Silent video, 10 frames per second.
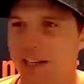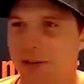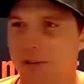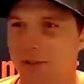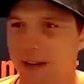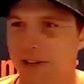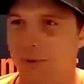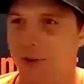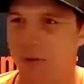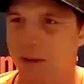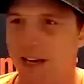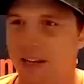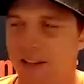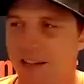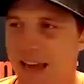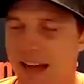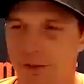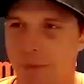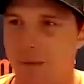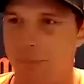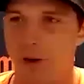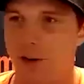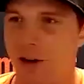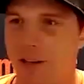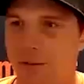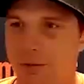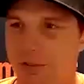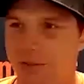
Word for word: with his fastball command, and then that, from that point on, he was just